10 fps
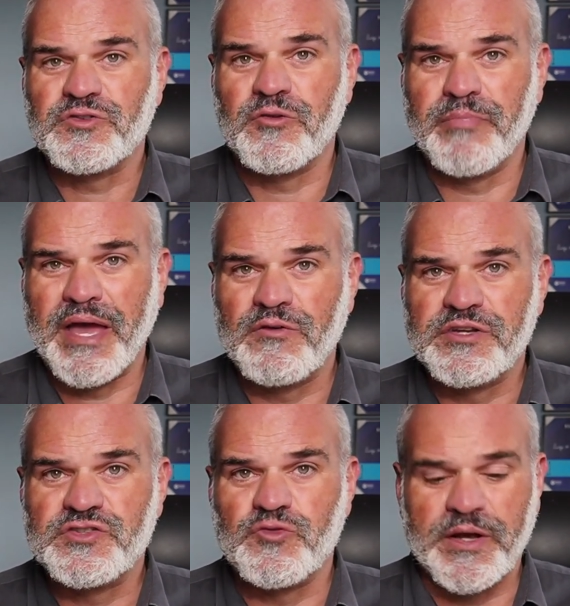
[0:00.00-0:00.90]
compare
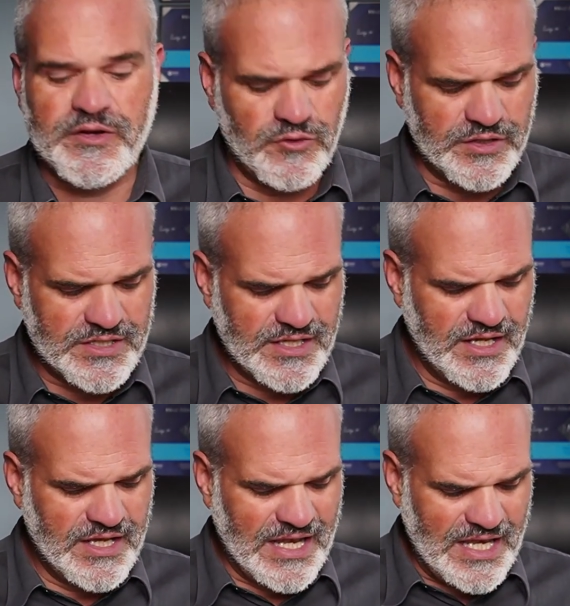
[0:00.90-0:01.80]
it to my current
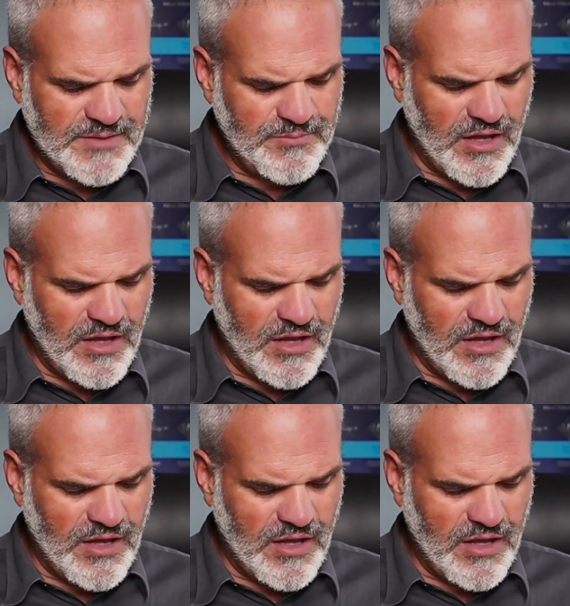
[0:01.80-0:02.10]
uh,